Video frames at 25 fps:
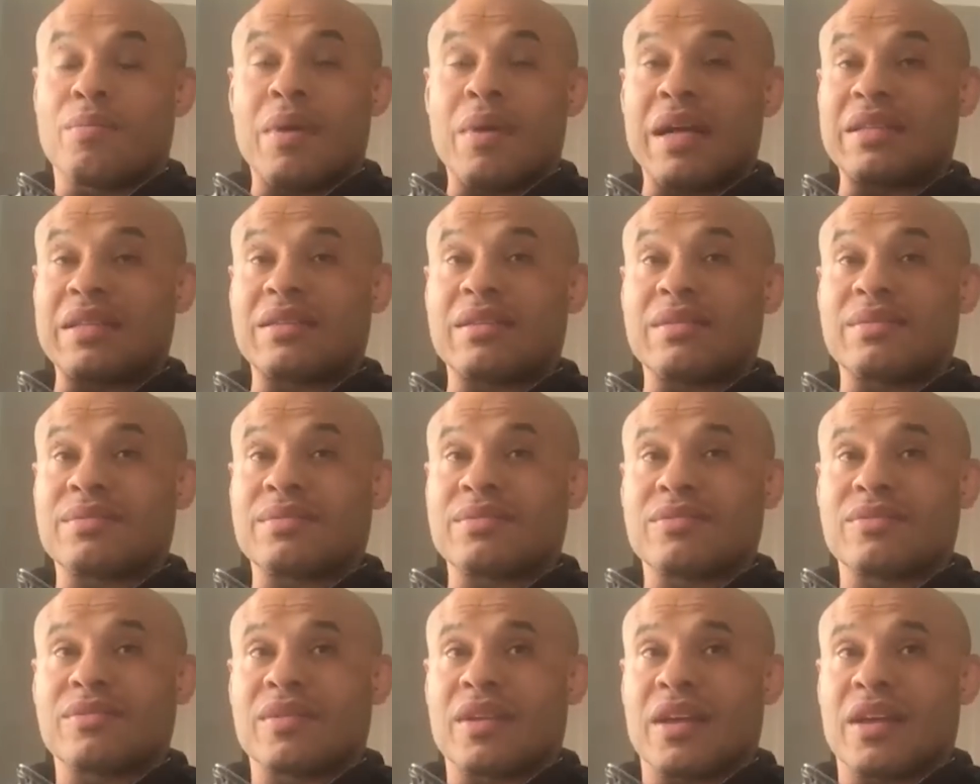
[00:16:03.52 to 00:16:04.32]
but
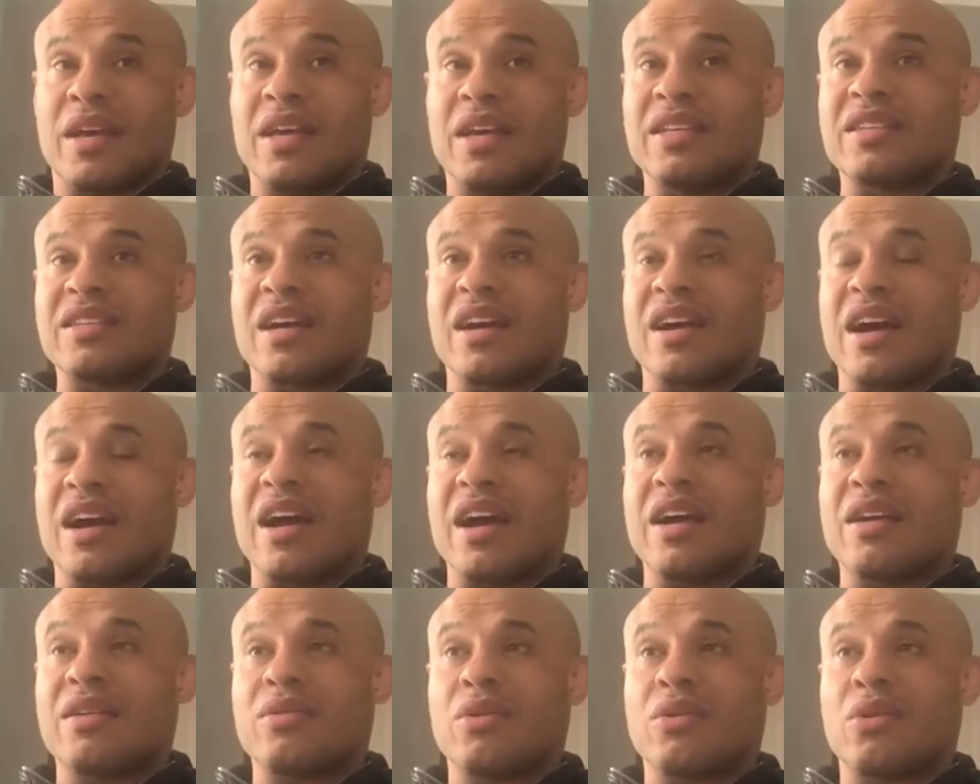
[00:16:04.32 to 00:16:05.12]
he's a
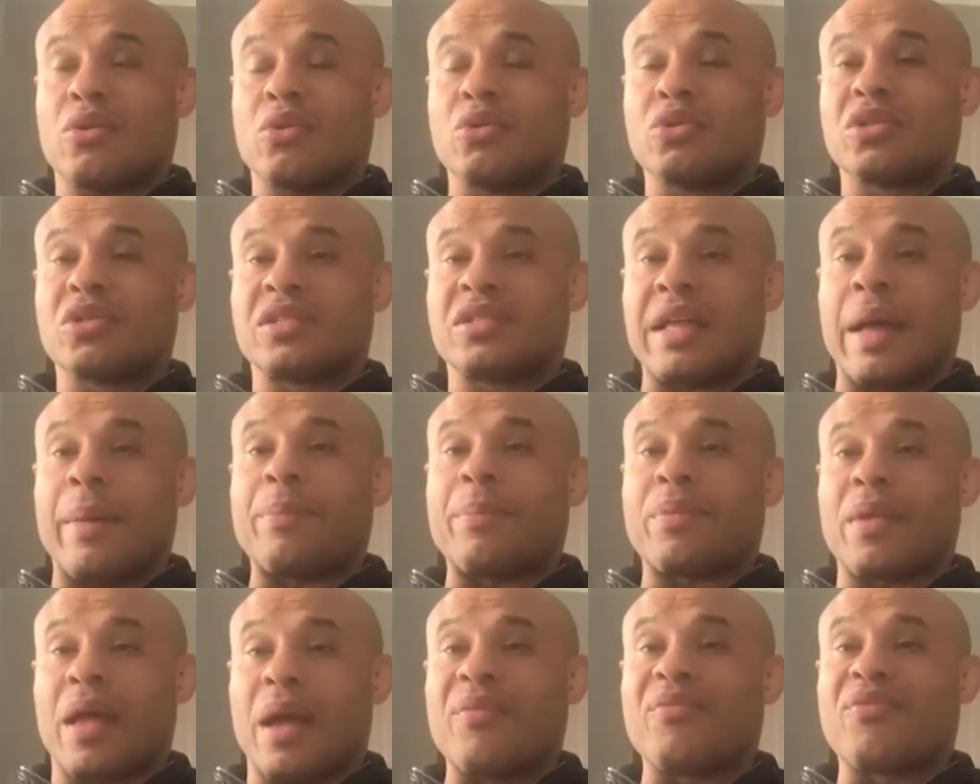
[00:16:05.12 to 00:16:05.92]
guy who
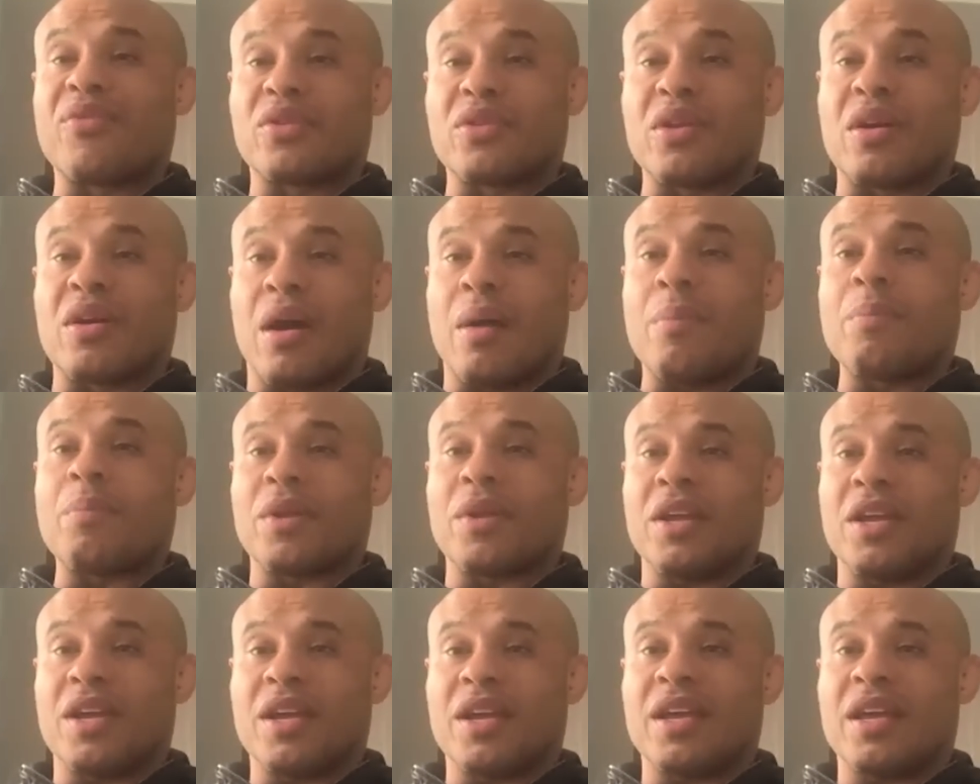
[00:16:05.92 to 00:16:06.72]
stepped up for the
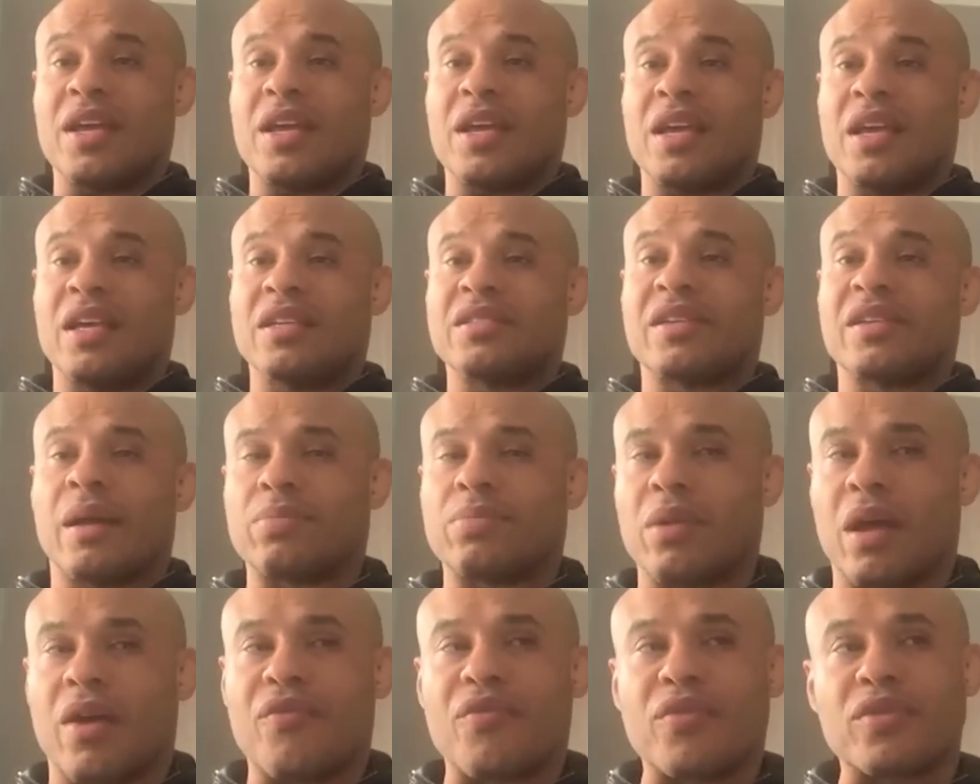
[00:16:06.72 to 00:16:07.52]
company. He
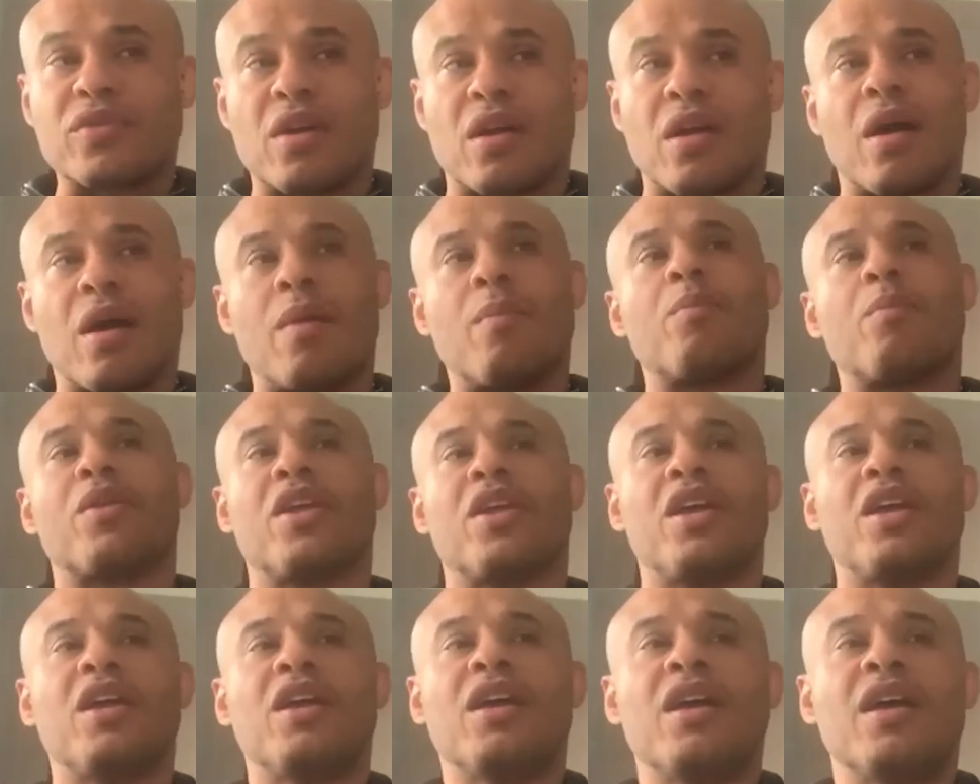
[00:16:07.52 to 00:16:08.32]
stepped up for the
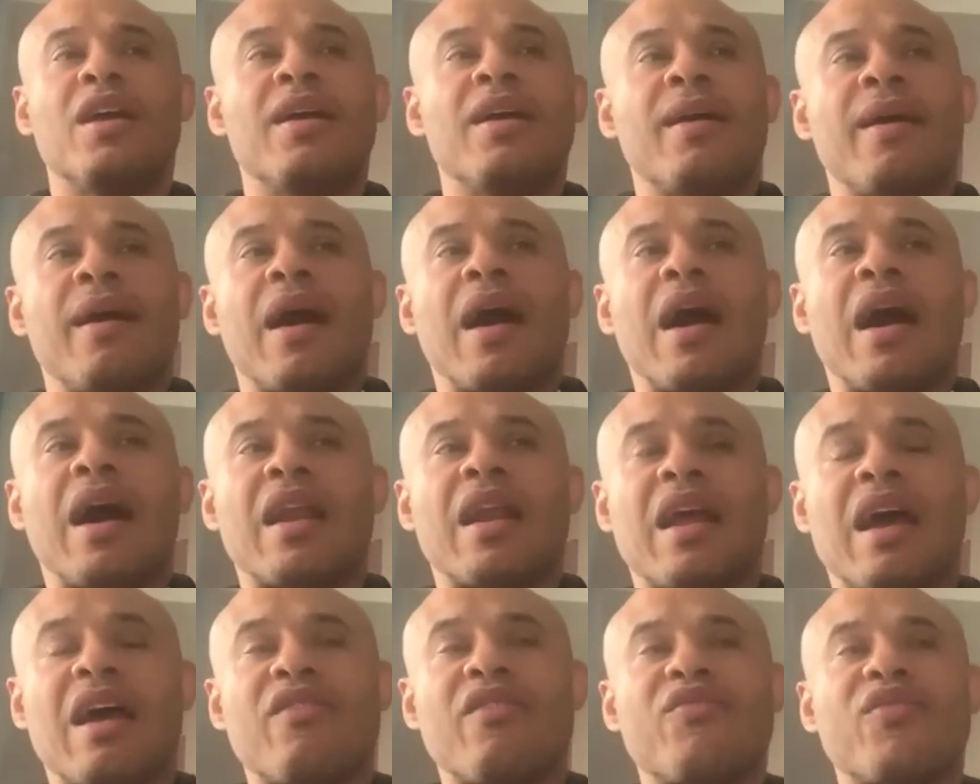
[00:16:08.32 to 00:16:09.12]
company.
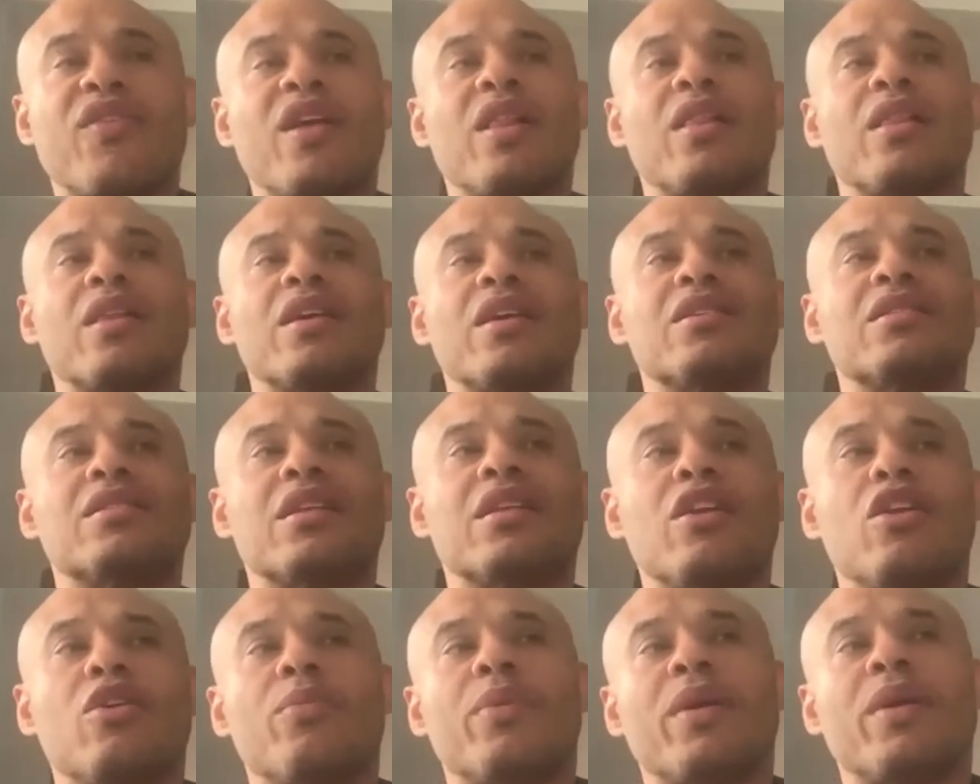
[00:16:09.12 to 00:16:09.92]
And I feel he's
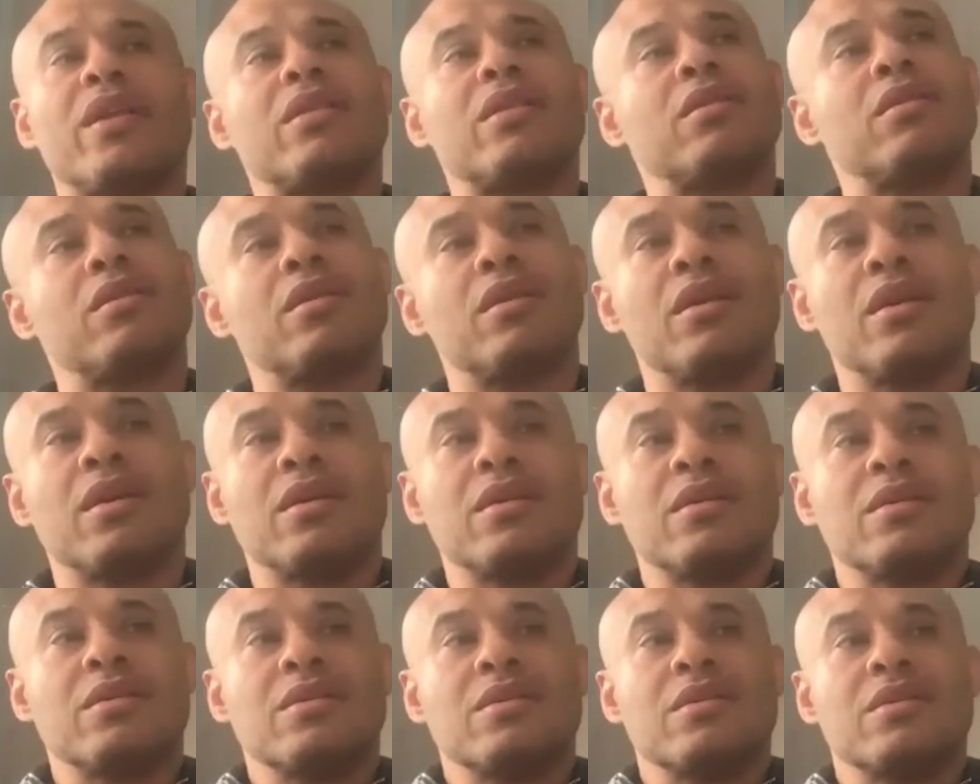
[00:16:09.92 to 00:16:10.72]
a little bit
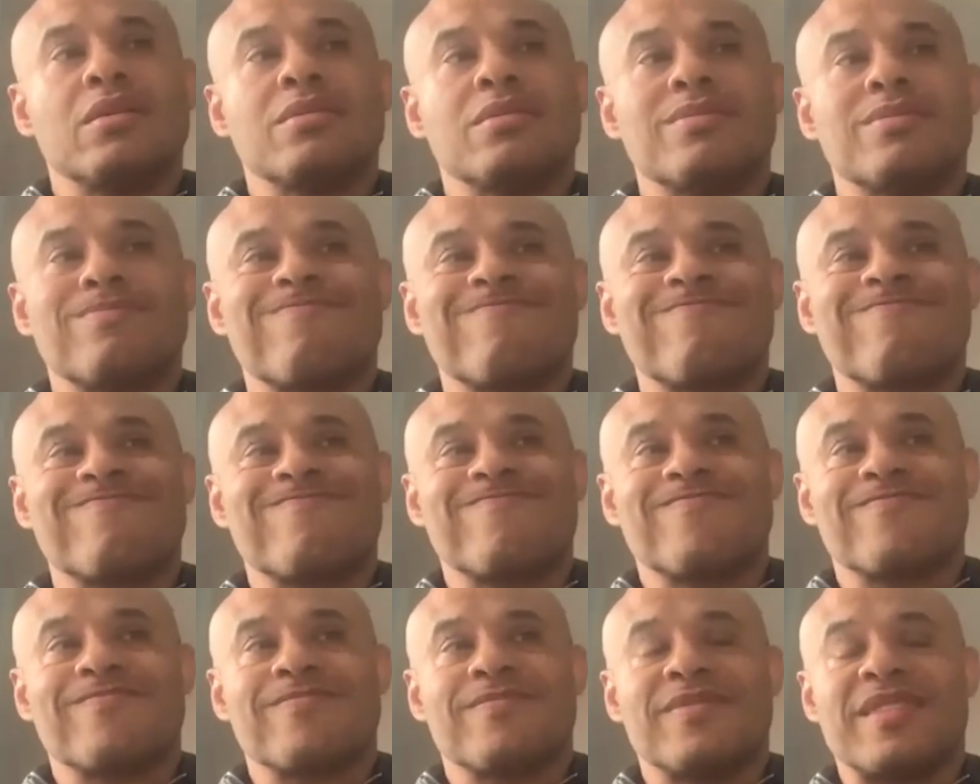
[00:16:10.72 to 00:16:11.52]

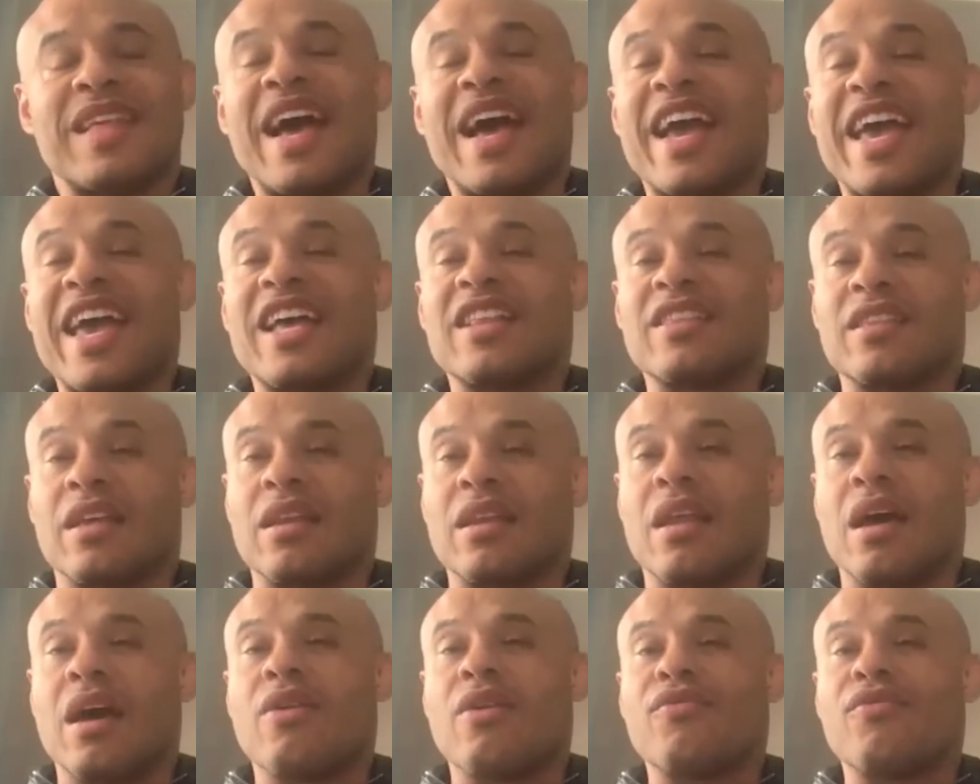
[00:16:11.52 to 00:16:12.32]
not getting the
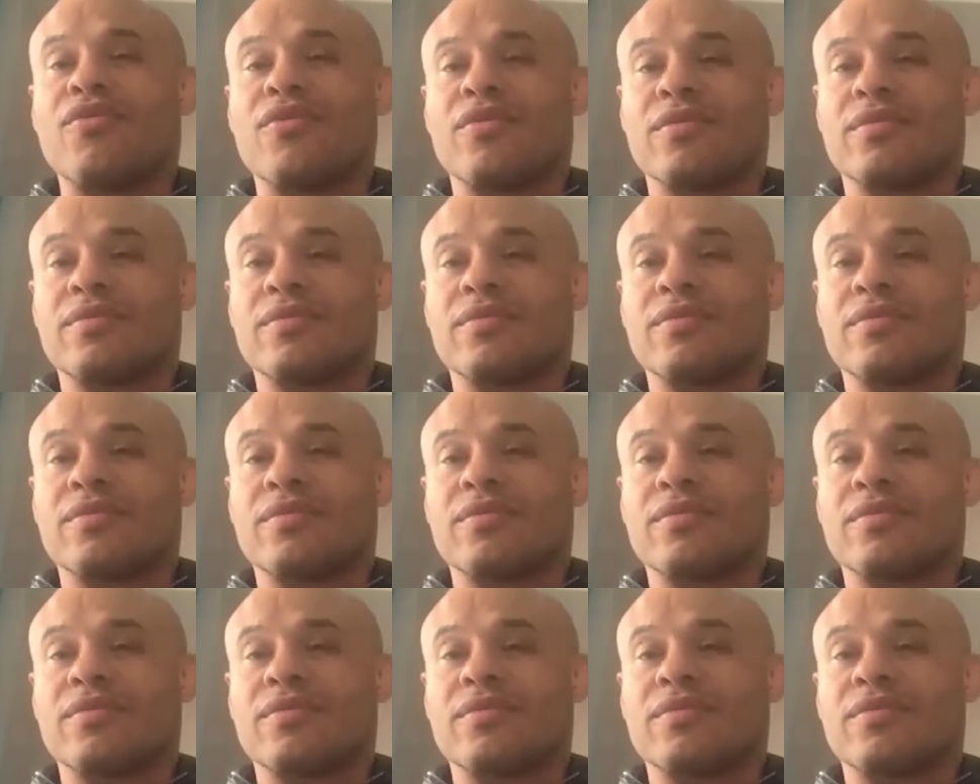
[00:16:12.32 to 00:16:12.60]
love